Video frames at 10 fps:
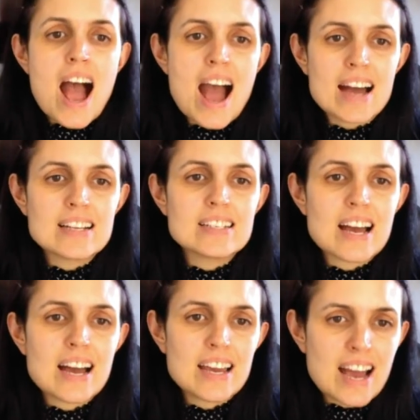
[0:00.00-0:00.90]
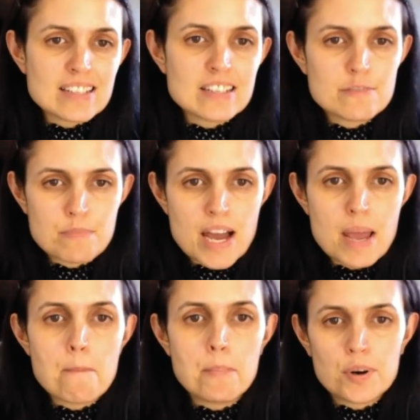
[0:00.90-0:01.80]
and I added
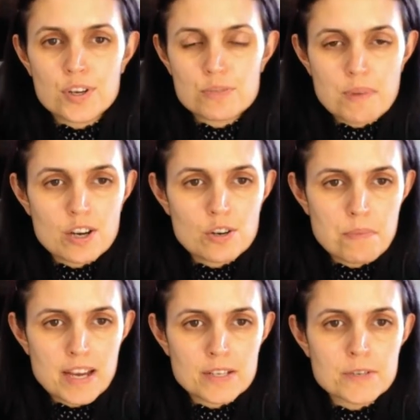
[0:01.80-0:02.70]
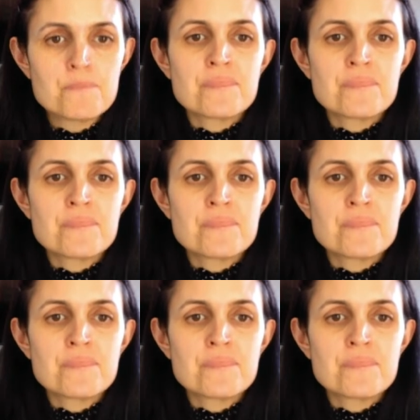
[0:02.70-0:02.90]
my book to my homepage.